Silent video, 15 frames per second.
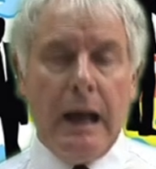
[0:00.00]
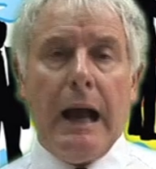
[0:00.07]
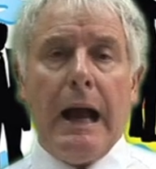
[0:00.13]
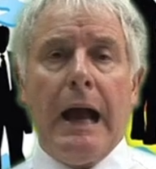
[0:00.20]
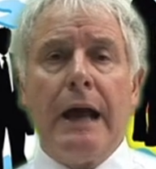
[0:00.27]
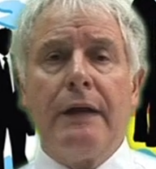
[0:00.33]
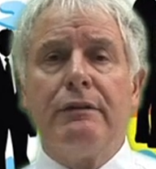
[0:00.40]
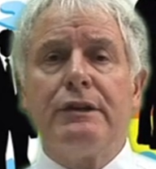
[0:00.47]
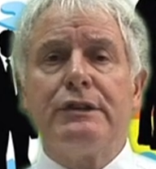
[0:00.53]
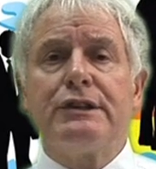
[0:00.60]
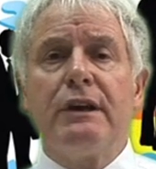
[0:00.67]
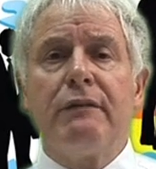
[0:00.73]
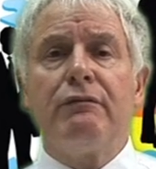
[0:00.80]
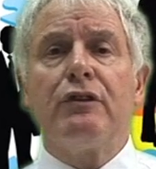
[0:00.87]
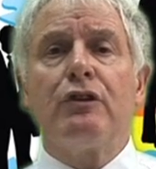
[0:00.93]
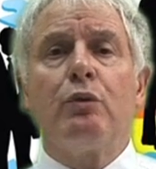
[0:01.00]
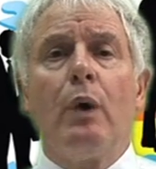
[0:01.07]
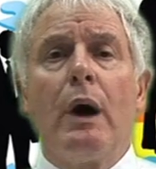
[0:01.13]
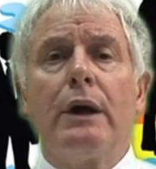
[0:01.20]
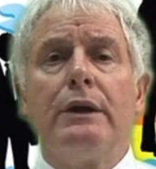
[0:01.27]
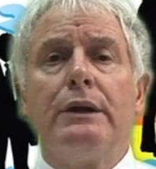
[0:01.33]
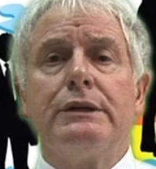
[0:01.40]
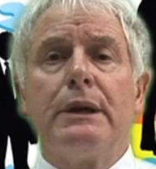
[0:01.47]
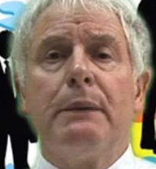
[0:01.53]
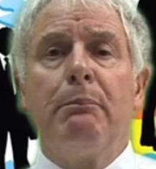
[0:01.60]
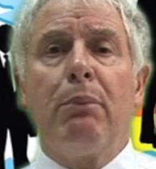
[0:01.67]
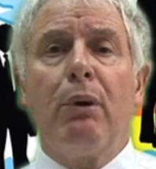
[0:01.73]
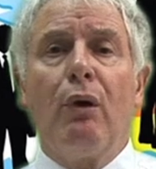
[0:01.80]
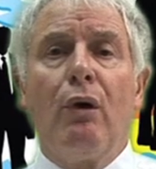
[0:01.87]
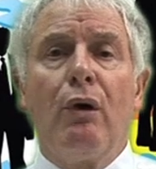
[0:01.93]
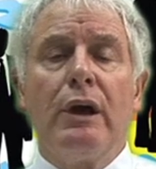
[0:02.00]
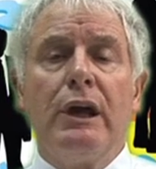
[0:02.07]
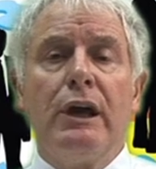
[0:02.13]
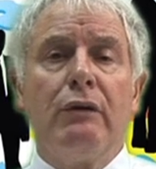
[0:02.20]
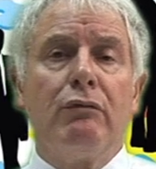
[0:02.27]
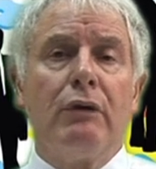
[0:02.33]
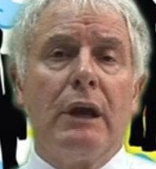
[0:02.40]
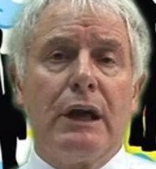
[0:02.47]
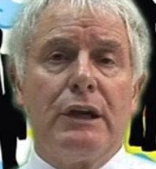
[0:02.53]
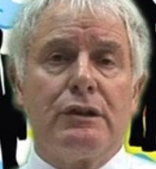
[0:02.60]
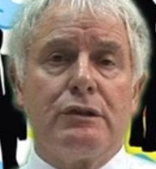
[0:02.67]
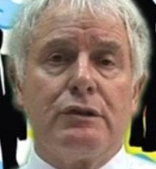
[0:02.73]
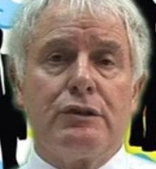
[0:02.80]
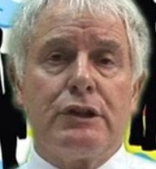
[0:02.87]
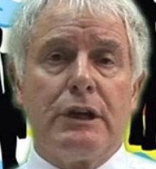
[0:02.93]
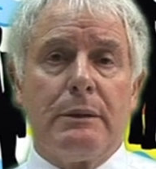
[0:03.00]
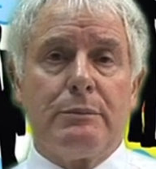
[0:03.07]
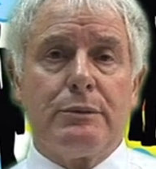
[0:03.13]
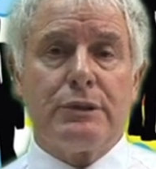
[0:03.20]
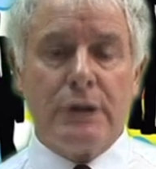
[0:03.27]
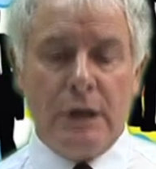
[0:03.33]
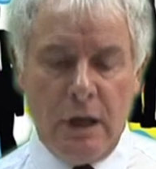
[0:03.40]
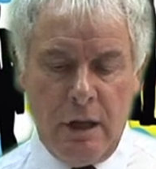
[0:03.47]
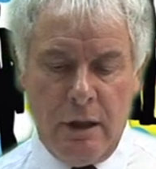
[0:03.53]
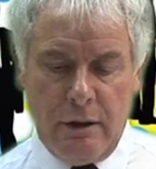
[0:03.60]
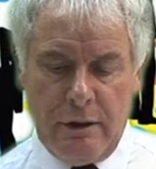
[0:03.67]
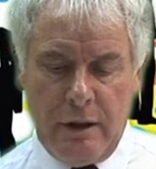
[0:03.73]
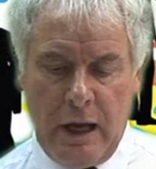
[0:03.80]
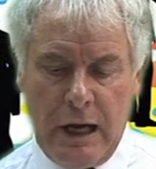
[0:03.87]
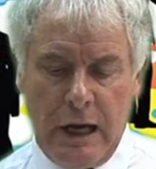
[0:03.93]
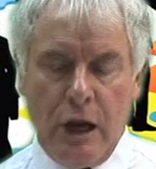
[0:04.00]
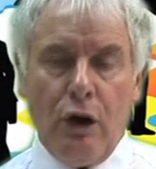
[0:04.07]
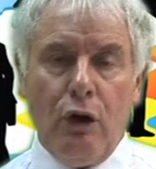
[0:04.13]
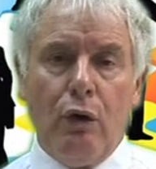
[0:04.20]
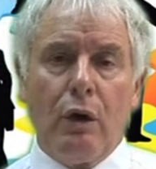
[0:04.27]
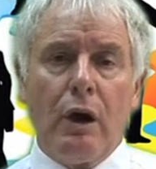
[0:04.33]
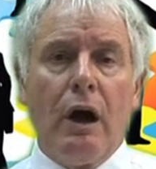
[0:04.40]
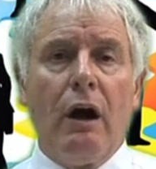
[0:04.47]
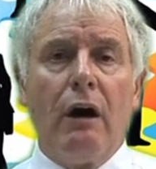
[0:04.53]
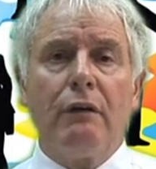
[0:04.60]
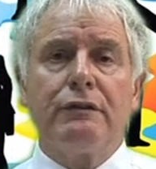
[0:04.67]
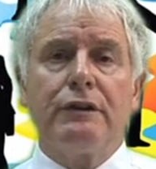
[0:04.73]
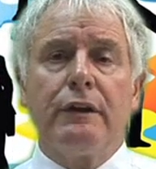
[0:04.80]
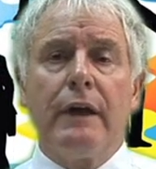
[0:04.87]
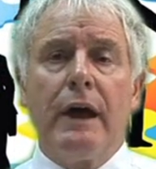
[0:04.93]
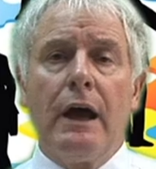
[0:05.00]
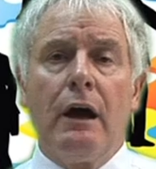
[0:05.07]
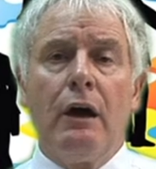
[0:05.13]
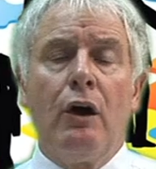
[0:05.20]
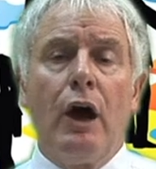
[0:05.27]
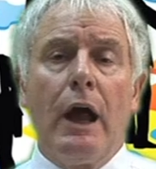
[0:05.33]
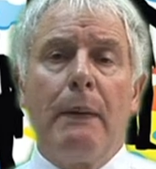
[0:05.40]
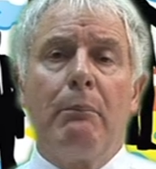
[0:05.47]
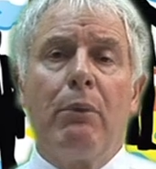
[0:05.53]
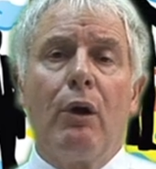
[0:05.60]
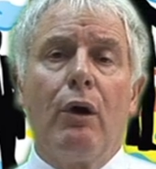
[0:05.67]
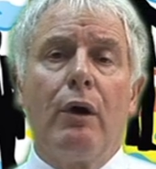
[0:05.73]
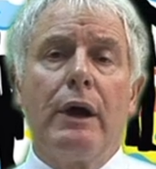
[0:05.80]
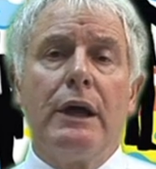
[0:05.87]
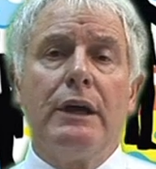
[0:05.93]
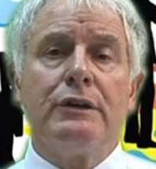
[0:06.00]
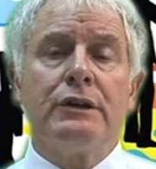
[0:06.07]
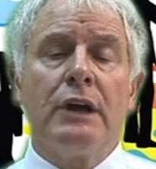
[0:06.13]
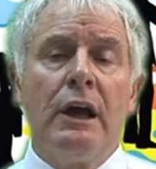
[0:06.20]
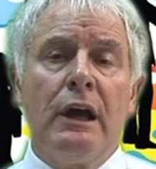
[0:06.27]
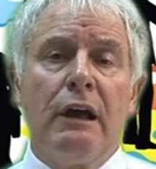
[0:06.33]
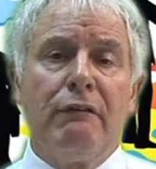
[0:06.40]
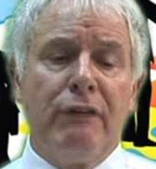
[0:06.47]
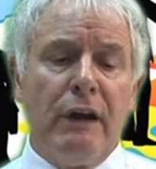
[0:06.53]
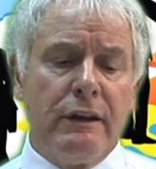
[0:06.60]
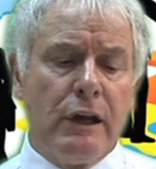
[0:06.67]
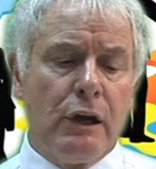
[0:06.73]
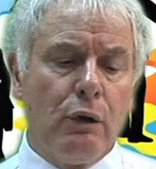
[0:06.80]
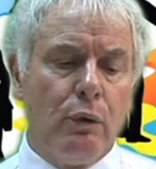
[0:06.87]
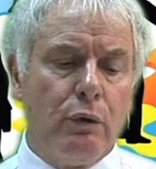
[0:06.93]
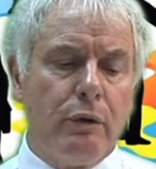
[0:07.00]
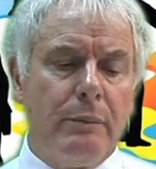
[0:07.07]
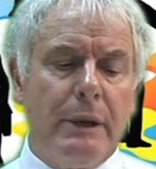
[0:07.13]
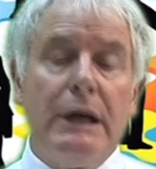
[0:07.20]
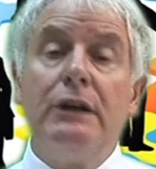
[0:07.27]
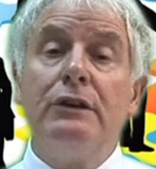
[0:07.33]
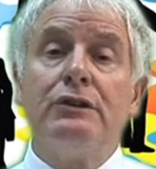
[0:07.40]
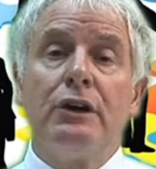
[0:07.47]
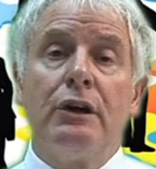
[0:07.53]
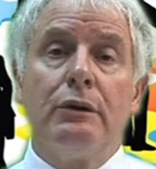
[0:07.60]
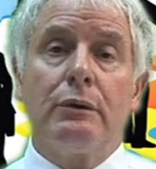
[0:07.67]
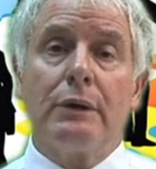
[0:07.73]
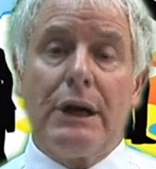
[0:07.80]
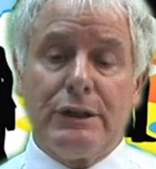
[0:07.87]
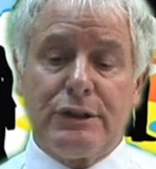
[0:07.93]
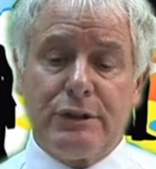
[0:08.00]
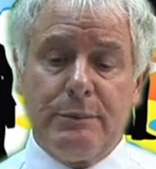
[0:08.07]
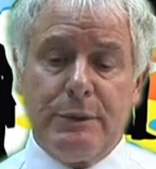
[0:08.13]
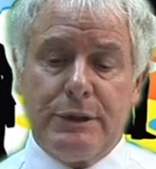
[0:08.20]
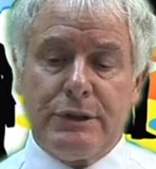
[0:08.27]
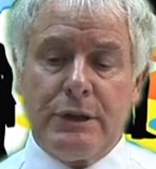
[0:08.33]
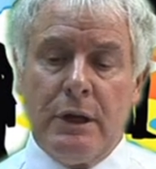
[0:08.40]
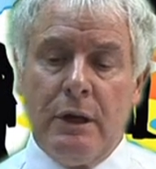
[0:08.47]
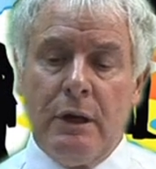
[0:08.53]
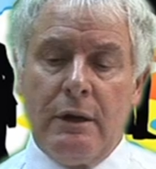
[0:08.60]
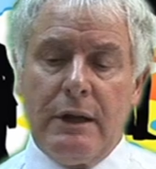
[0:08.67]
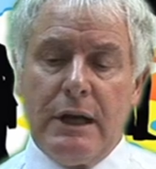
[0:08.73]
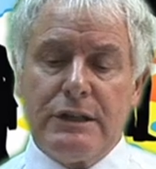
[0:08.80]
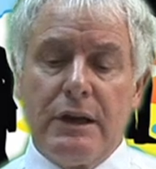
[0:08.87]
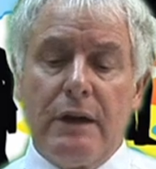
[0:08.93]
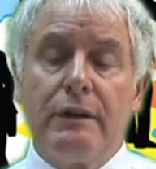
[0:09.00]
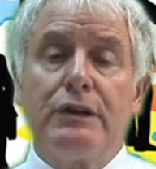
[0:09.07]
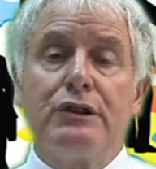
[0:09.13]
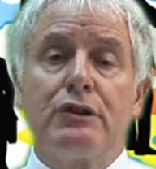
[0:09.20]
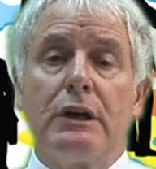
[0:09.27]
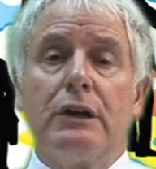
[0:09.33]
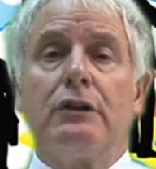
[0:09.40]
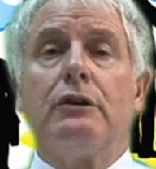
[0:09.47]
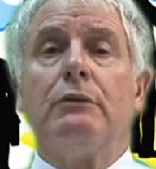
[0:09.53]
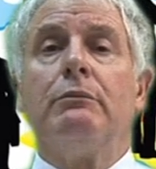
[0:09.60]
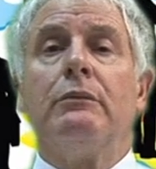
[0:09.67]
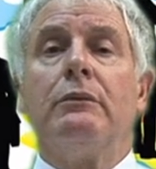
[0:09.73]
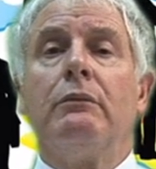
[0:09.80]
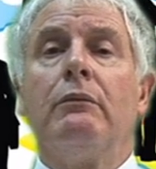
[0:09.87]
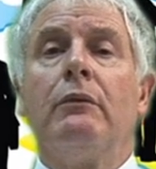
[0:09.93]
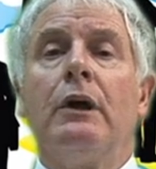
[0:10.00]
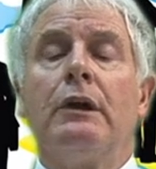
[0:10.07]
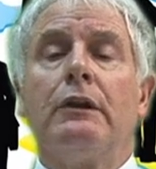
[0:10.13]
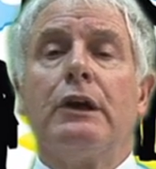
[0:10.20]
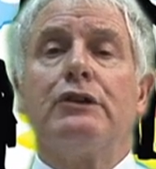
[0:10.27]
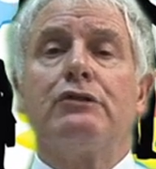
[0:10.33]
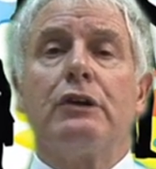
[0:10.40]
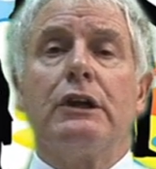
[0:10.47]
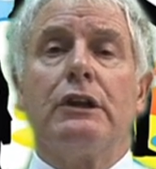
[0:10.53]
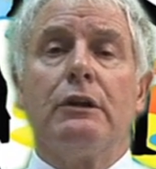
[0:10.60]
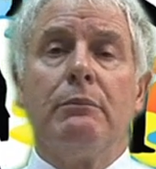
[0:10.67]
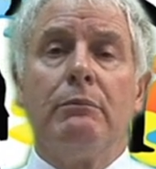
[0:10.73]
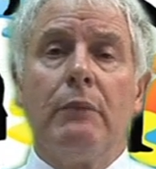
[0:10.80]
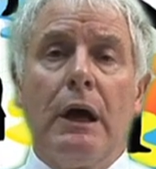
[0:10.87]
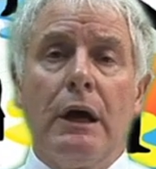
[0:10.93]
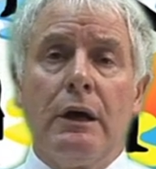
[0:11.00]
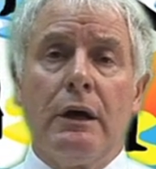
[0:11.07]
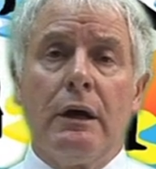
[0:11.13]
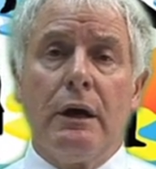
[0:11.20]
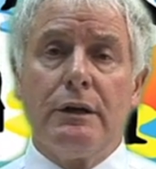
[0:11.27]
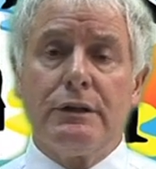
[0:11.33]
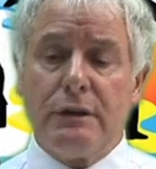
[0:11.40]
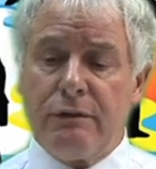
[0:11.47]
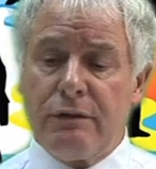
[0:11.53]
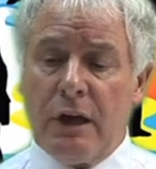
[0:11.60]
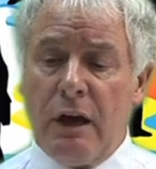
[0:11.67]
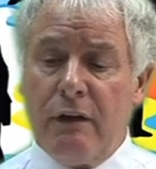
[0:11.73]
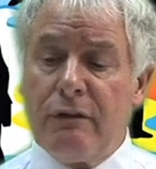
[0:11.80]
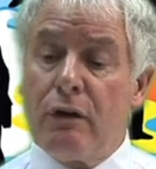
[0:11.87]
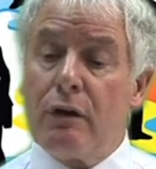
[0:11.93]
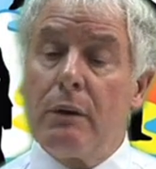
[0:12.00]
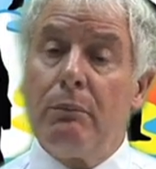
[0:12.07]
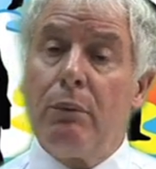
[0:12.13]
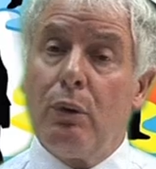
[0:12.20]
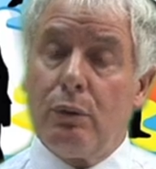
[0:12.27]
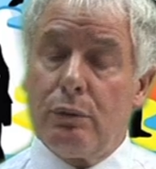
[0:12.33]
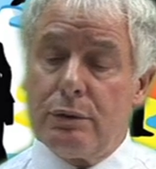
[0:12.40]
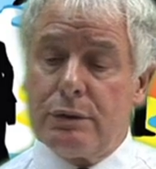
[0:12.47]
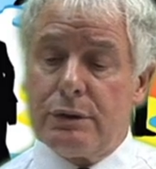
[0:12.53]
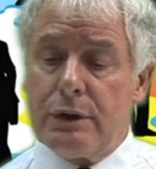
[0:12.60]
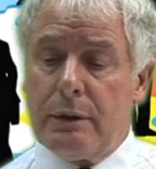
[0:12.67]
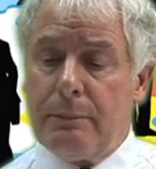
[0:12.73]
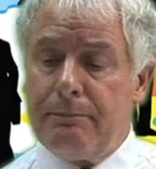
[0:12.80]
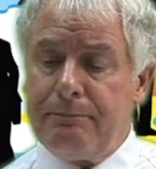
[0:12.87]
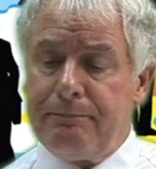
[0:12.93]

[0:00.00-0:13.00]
And the 7th one is employee relationships. They look after their employees. In fact, they call them internal customers. That's how they treat them. They treat them as if they are very important to them.